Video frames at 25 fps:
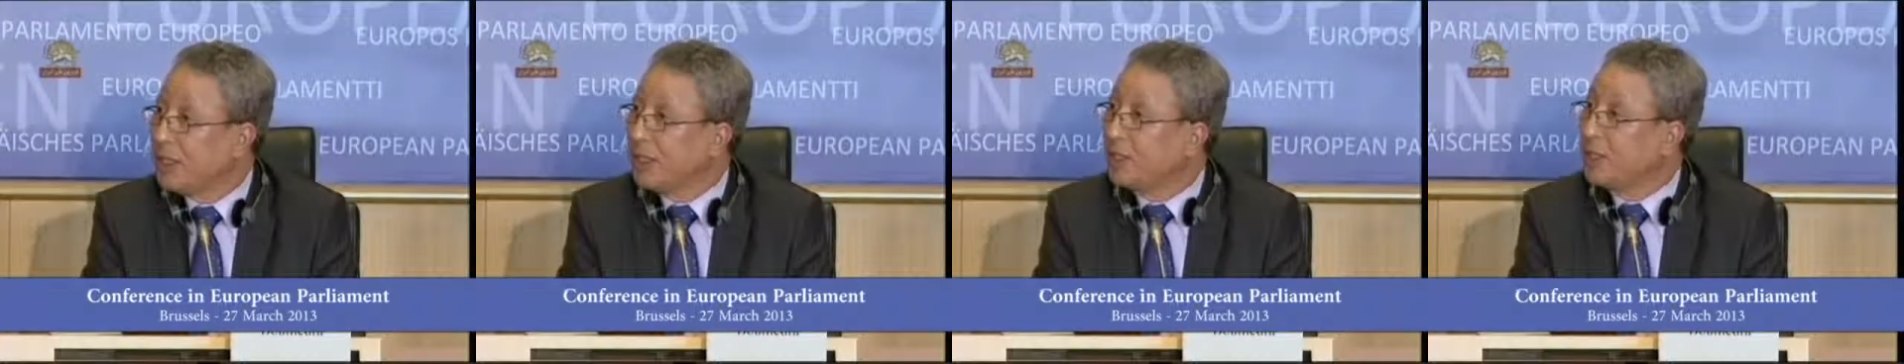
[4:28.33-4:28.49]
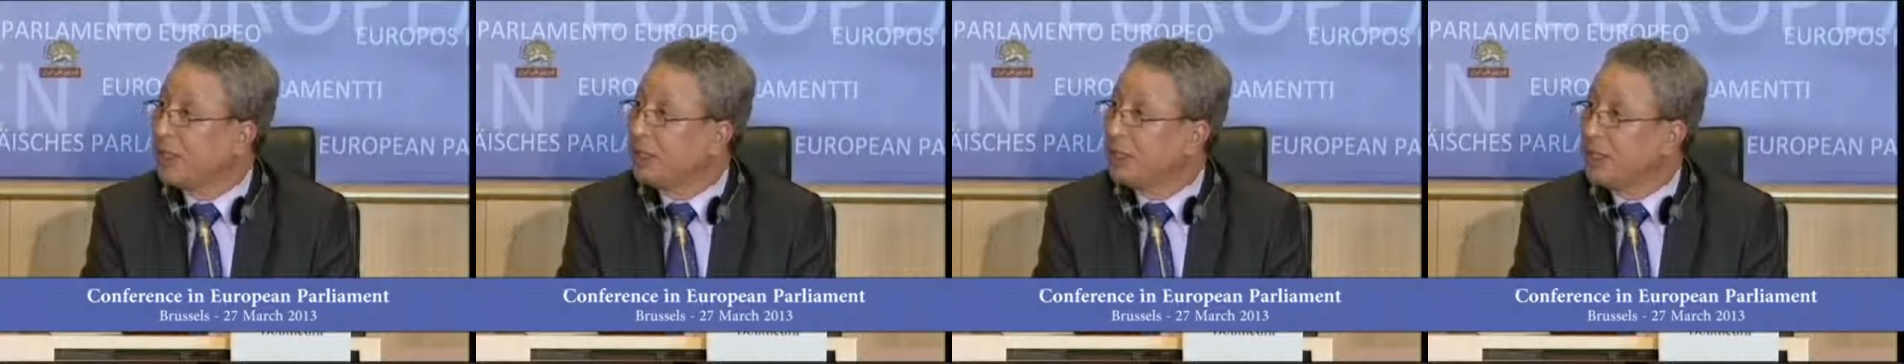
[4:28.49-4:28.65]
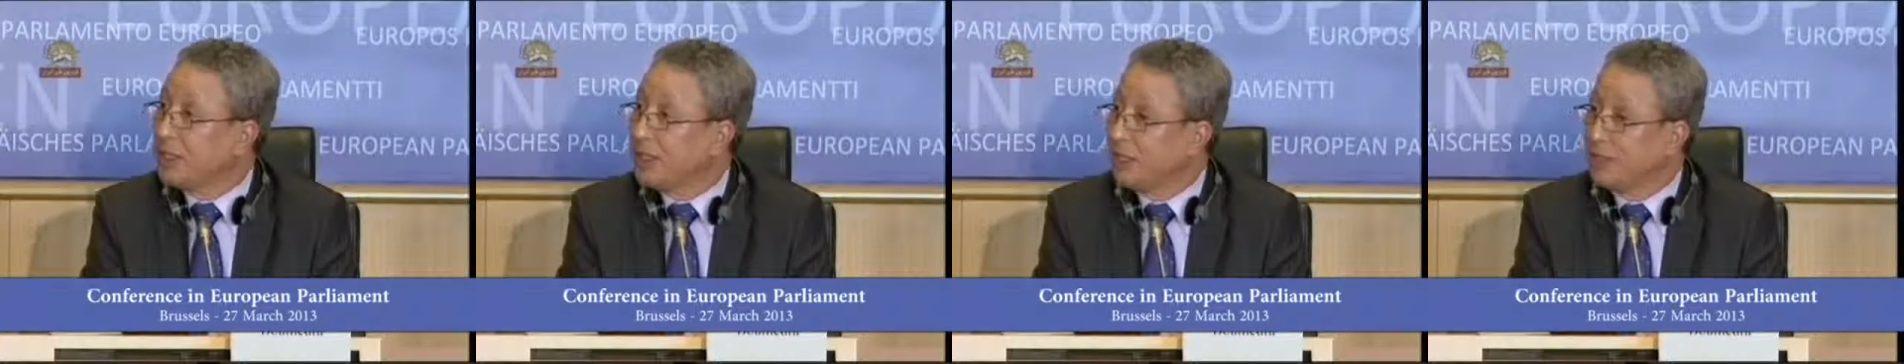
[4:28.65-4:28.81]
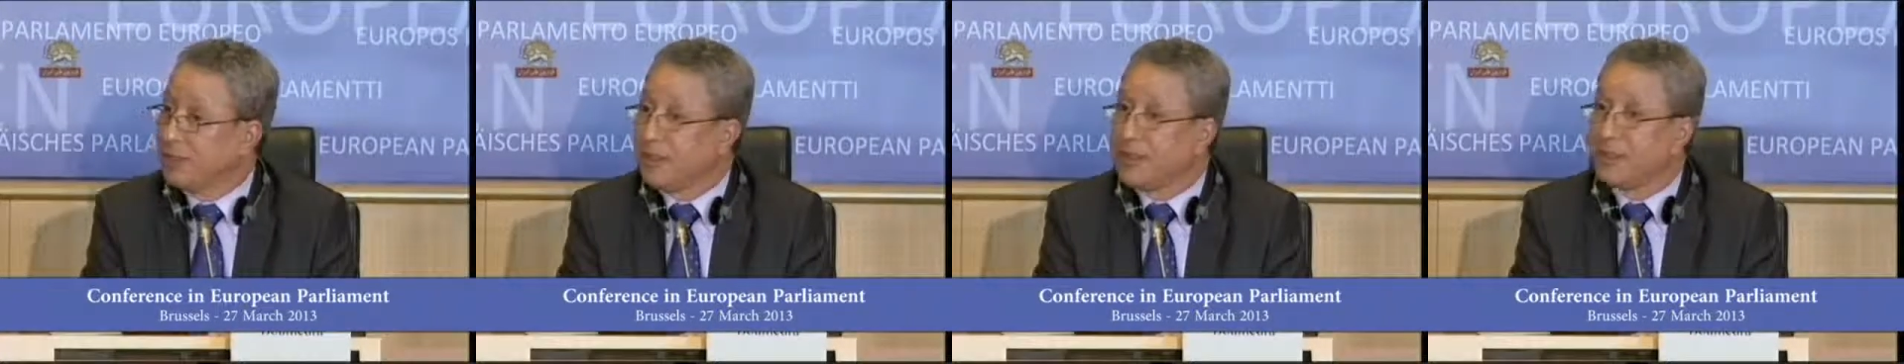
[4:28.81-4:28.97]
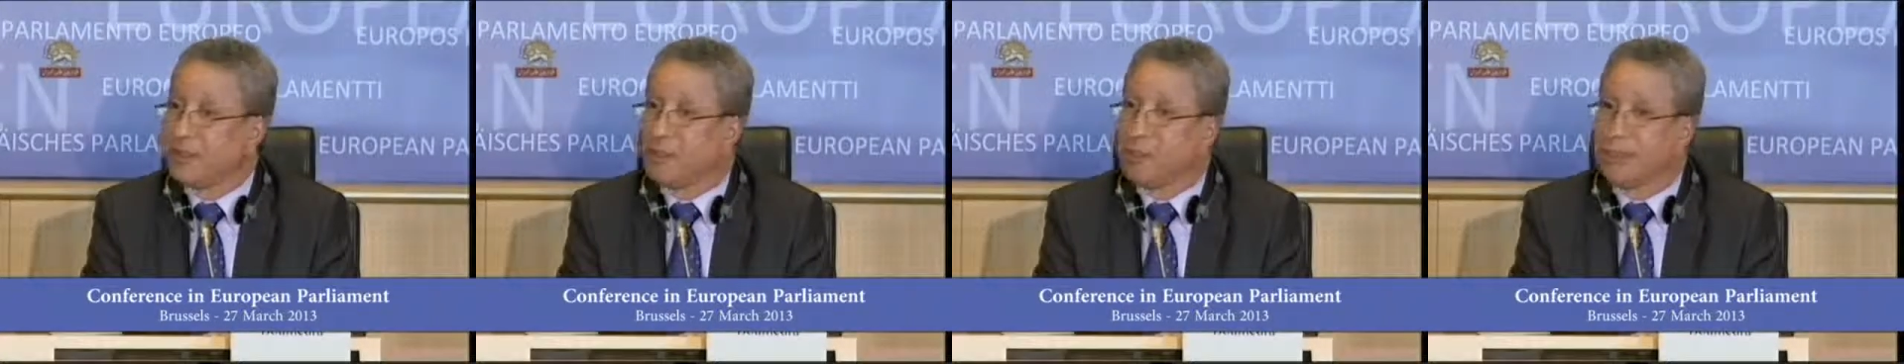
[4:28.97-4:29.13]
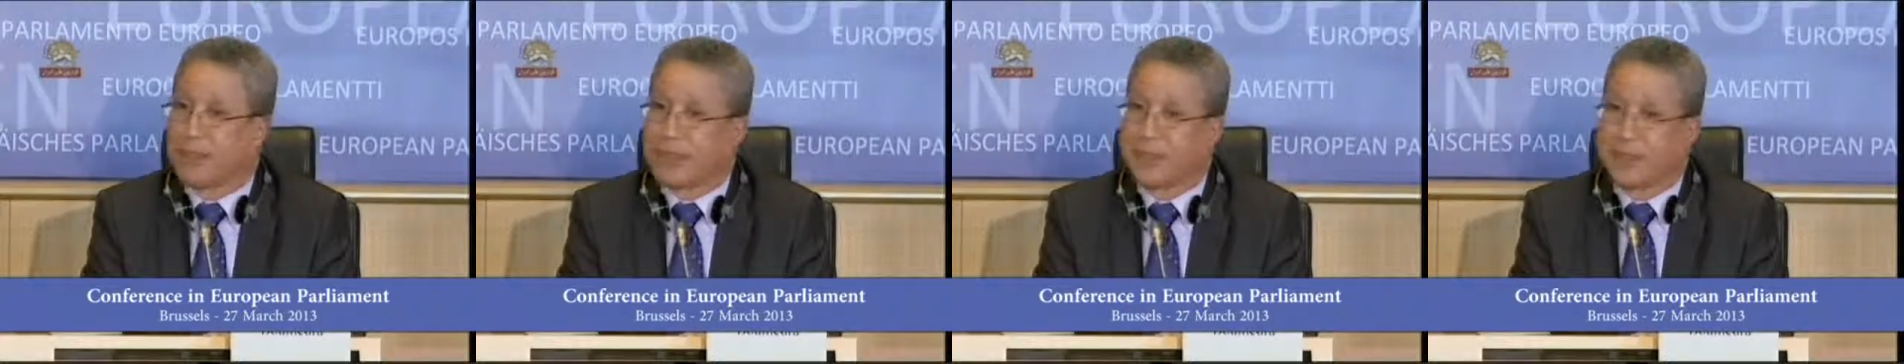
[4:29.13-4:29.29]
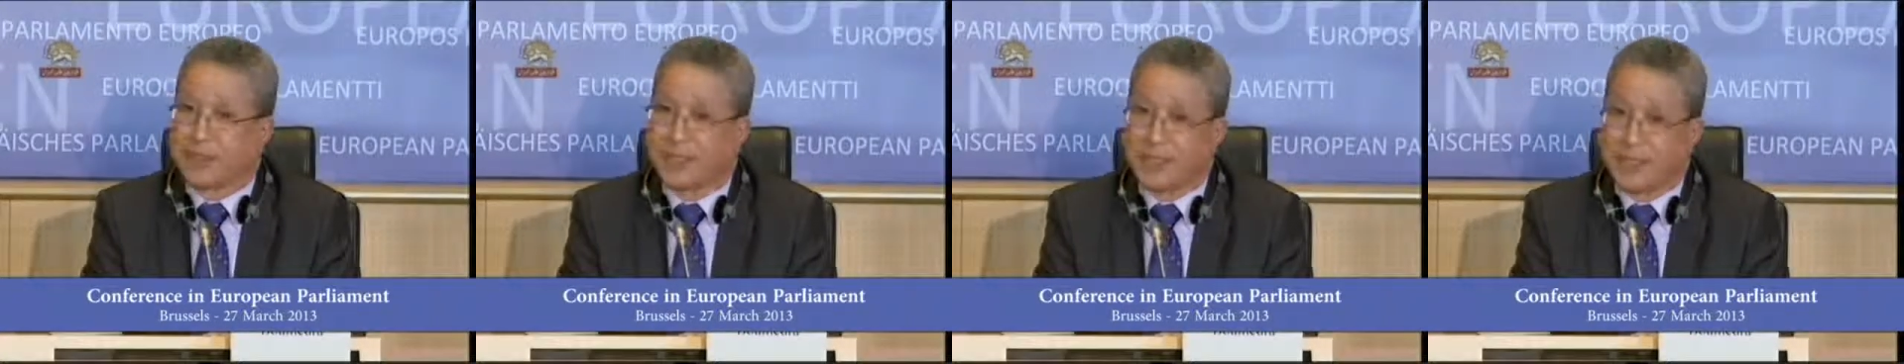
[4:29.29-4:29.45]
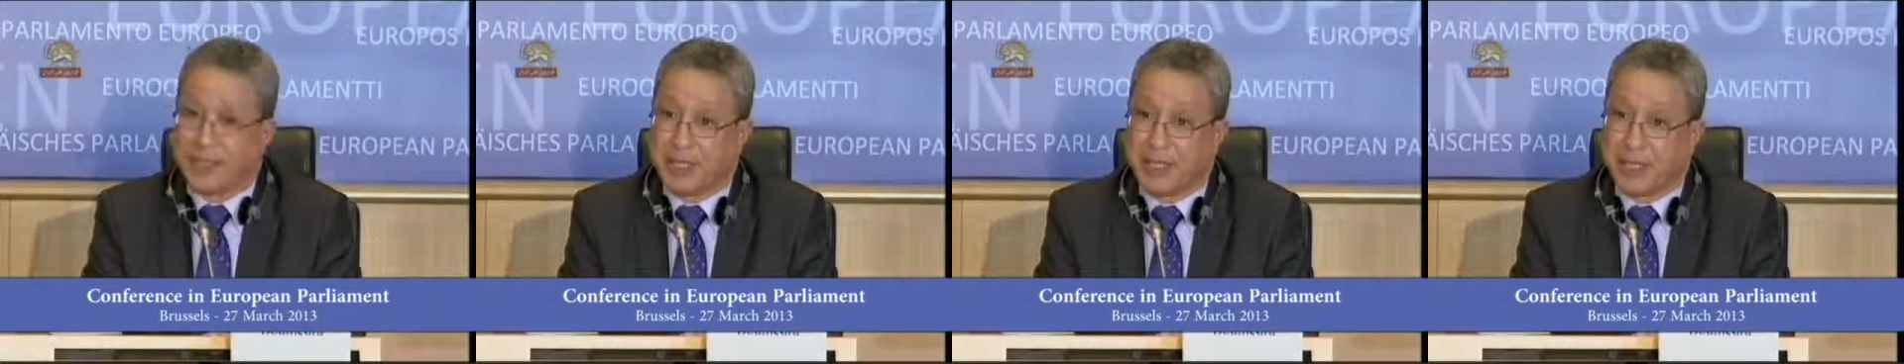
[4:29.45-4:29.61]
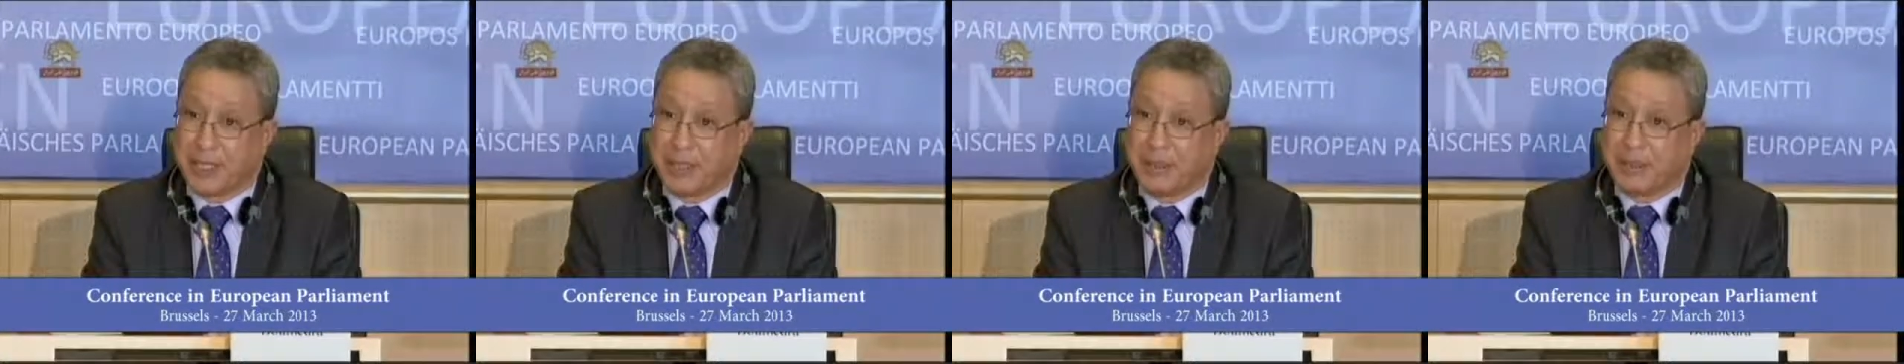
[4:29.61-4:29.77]
to take this matter
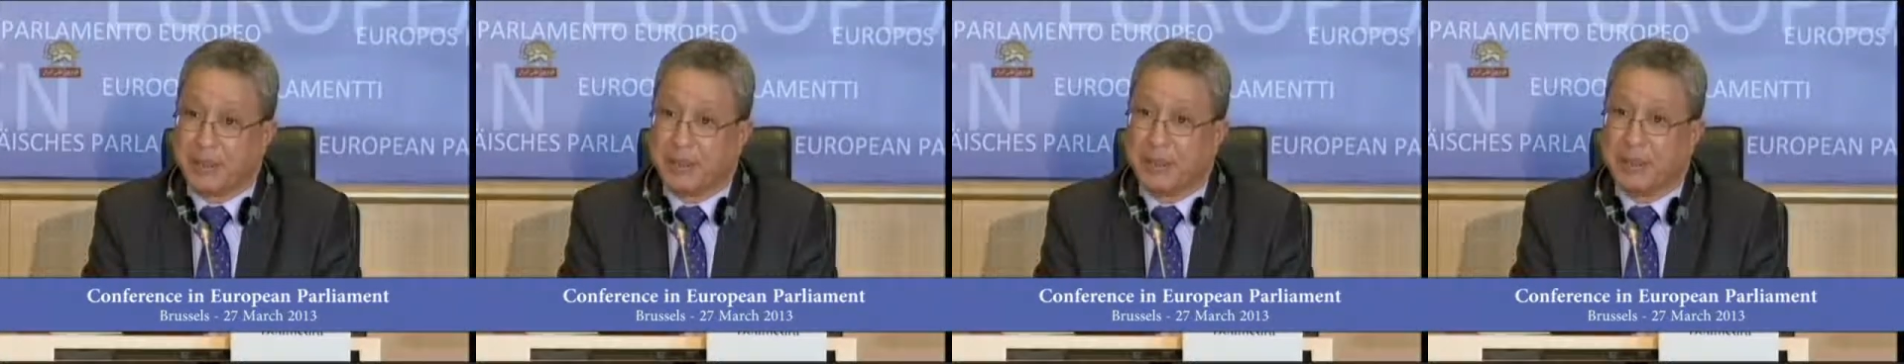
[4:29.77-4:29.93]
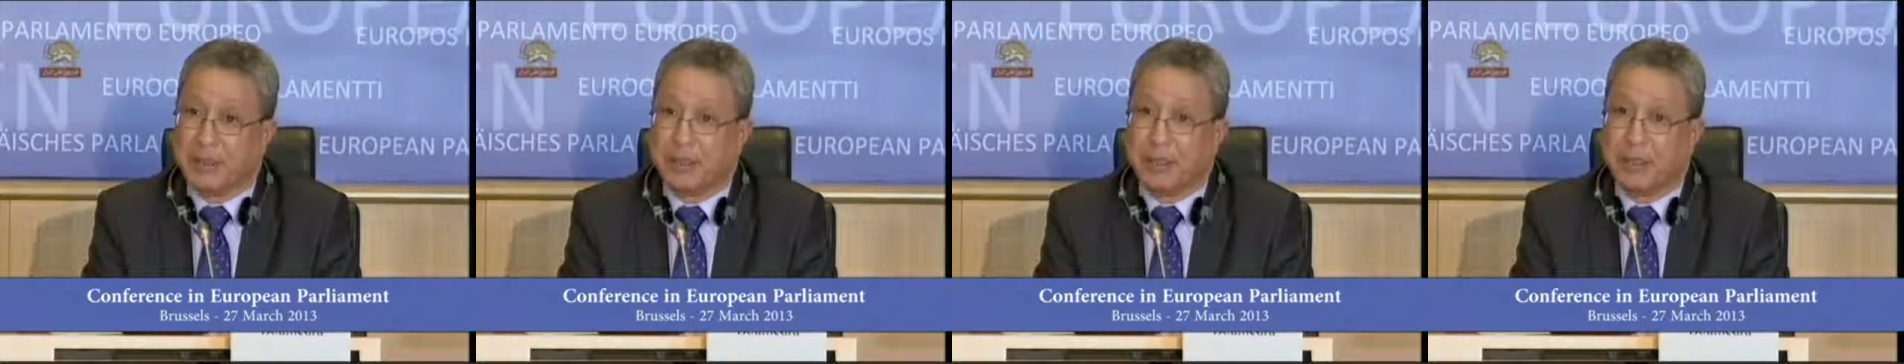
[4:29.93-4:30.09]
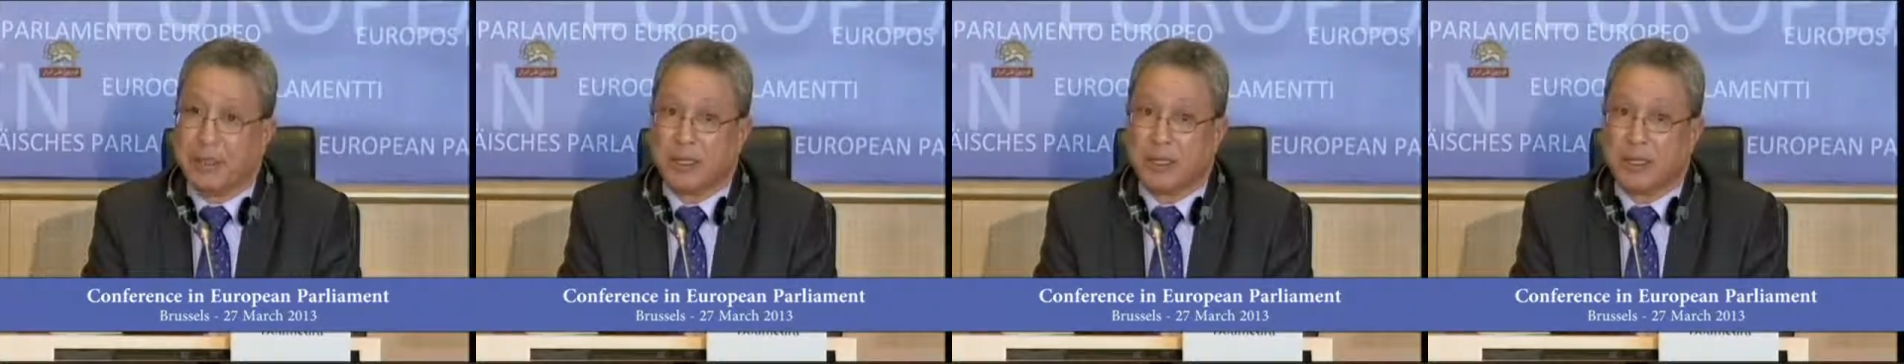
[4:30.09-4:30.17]
in hand